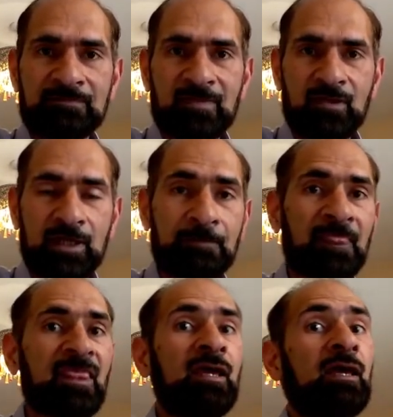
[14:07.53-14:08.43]
All right,
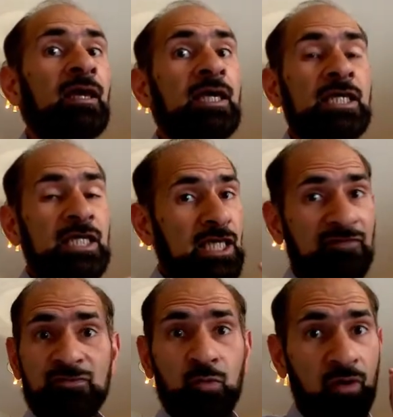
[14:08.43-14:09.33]

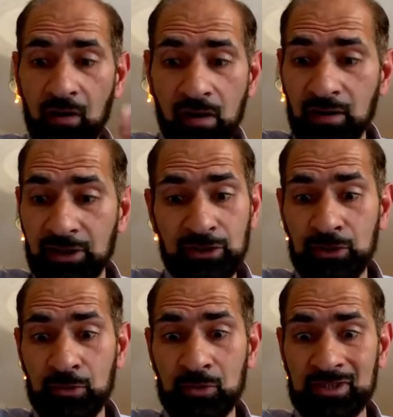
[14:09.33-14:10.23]
if you are going to
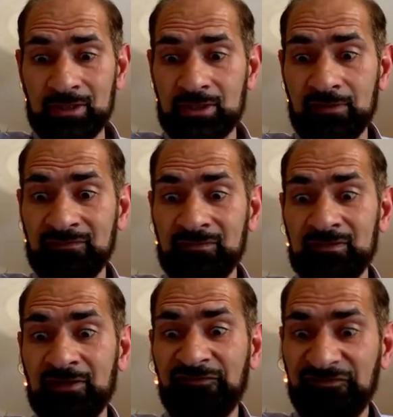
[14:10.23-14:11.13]
use sort of
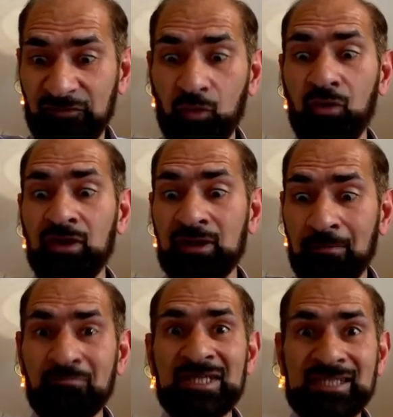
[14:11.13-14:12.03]
the full
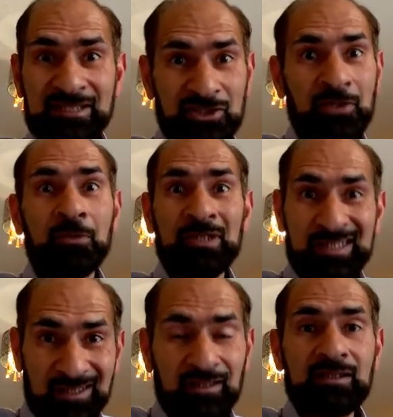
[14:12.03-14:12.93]
numbers shown on the
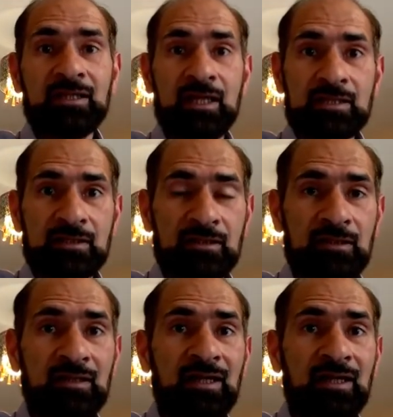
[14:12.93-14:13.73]
calculator,